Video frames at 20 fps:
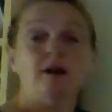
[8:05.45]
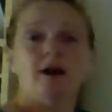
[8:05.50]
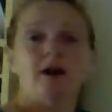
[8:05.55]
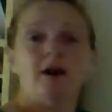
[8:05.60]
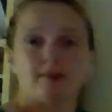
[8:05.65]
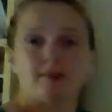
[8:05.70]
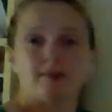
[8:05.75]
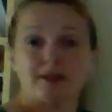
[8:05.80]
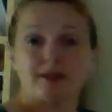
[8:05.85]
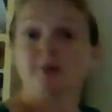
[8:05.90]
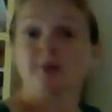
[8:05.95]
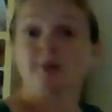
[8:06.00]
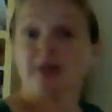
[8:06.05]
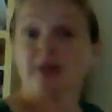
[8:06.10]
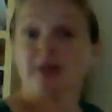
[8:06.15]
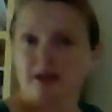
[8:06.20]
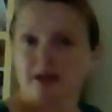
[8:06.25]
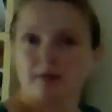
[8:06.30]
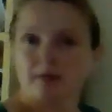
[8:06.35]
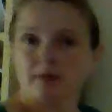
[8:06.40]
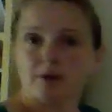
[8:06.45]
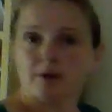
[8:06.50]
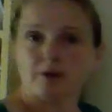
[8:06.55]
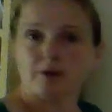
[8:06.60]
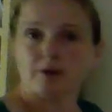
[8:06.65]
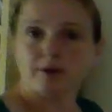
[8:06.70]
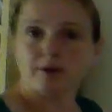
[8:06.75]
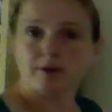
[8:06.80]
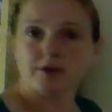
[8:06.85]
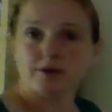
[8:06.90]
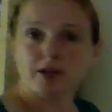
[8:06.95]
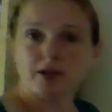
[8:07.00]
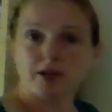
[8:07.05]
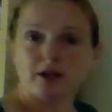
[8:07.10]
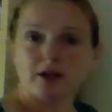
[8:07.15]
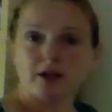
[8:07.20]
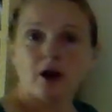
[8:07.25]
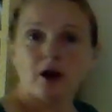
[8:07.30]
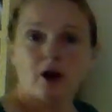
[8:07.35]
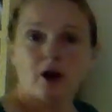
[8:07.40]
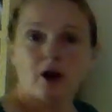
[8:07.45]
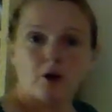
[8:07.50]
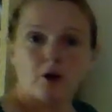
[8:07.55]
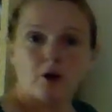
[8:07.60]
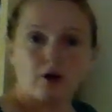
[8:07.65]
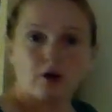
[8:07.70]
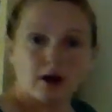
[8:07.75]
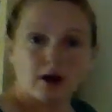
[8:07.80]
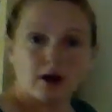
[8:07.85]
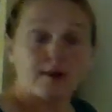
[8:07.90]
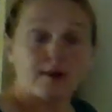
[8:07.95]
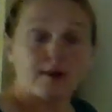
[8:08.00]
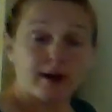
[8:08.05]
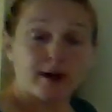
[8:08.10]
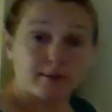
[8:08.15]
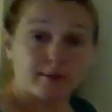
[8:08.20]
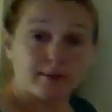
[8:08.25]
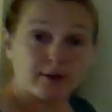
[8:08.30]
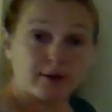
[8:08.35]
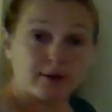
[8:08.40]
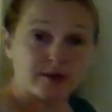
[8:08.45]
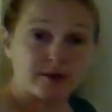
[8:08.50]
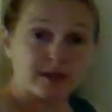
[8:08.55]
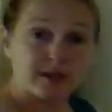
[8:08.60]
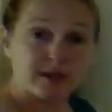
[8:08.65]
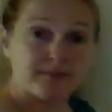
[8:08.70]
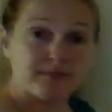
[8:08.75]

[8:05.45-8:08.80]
by something like the motor protein or a pump protein.